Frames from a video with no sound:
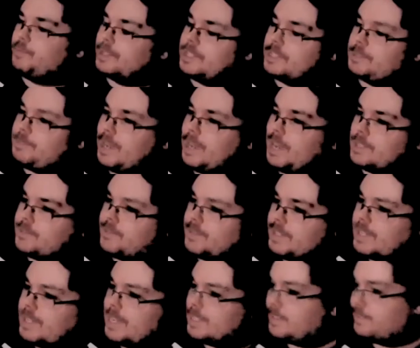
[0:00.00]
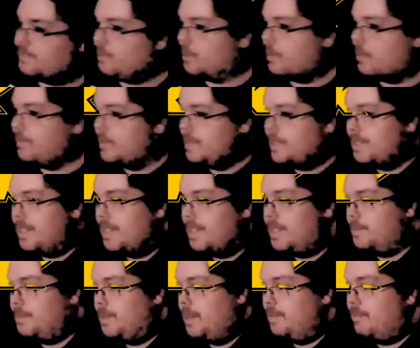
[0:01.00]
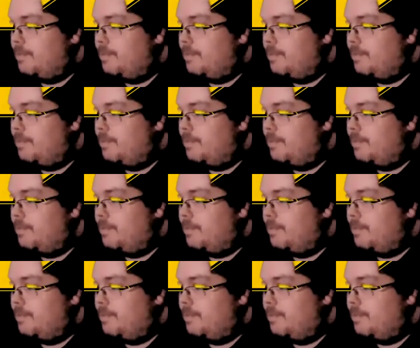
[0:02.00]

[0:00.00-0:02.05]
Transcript: just passed, Fantastic Four versus X-Men.